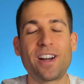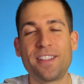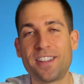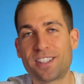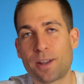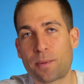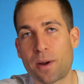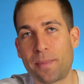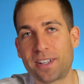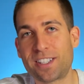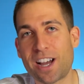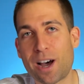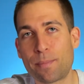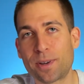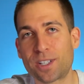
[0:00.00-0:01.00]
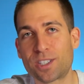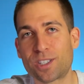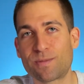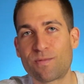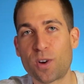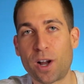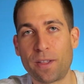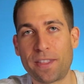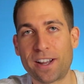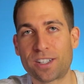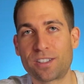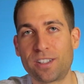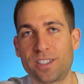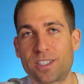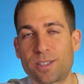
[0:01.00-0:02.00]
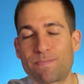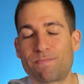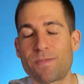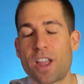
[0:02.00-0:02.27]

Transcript: on these upcoming topics for health excellence.